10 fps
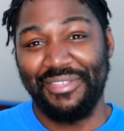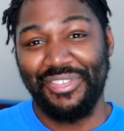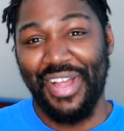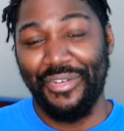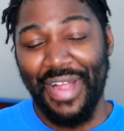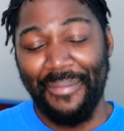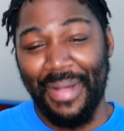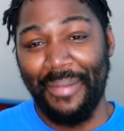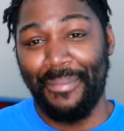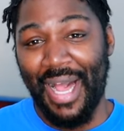Try to wrap
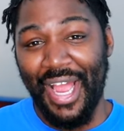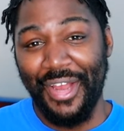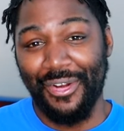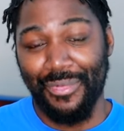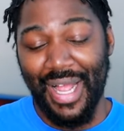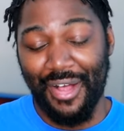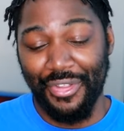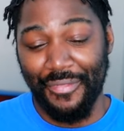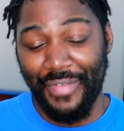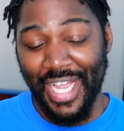my mind
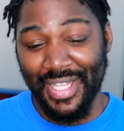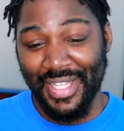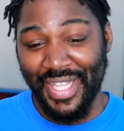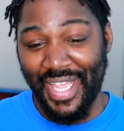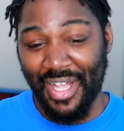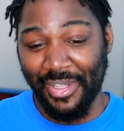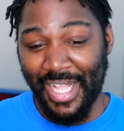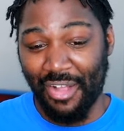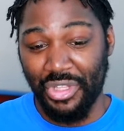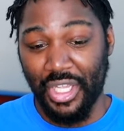around the fact that they
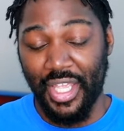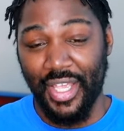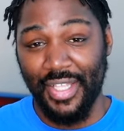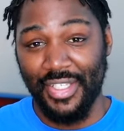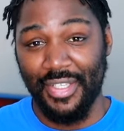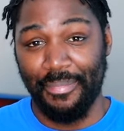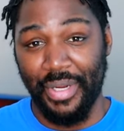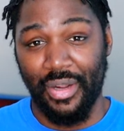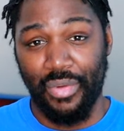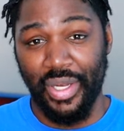allowed the kids to
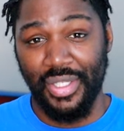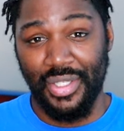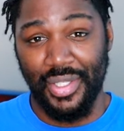bear witness